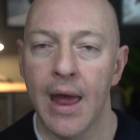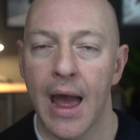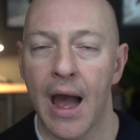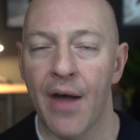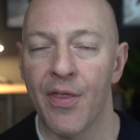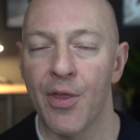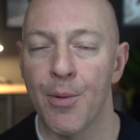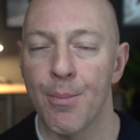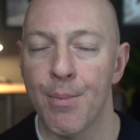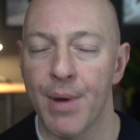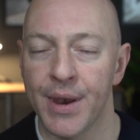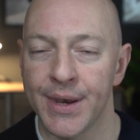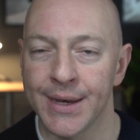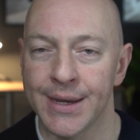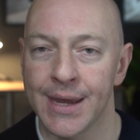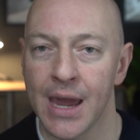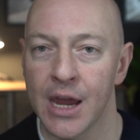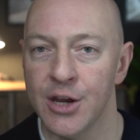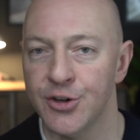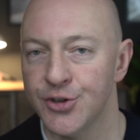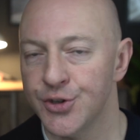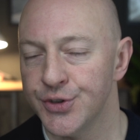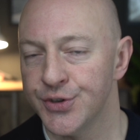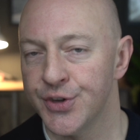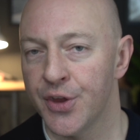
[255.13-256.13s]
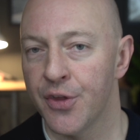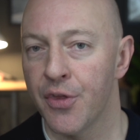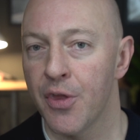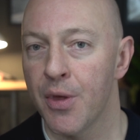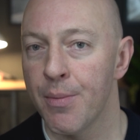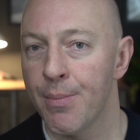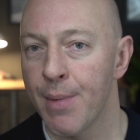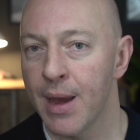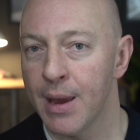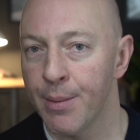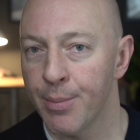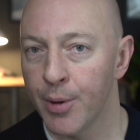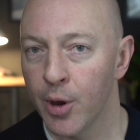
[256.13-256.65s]
and the medications that they
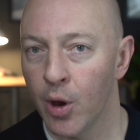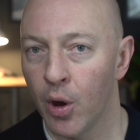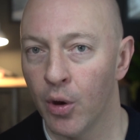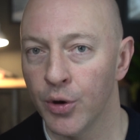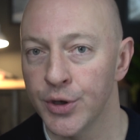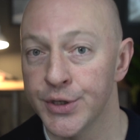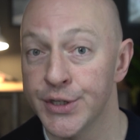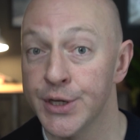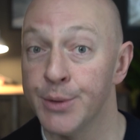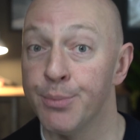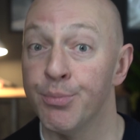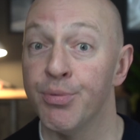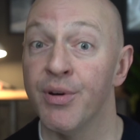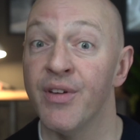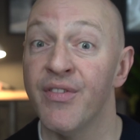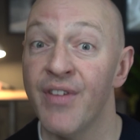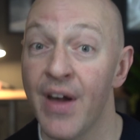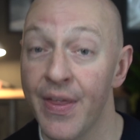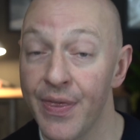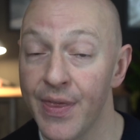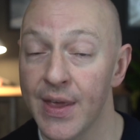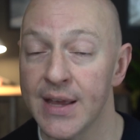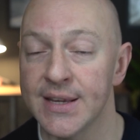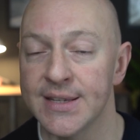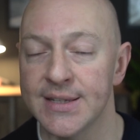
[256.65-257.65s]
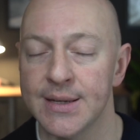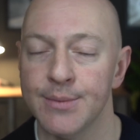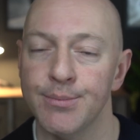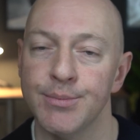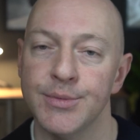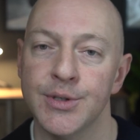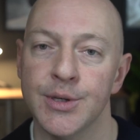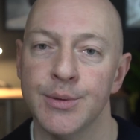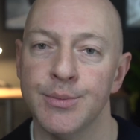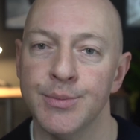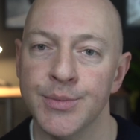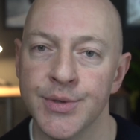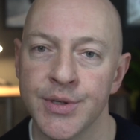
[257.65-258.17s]
may be on to prevent their
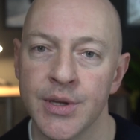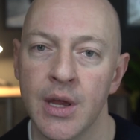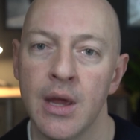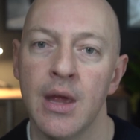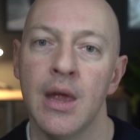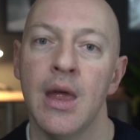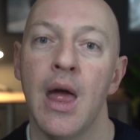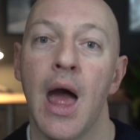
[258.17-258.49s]
symptoms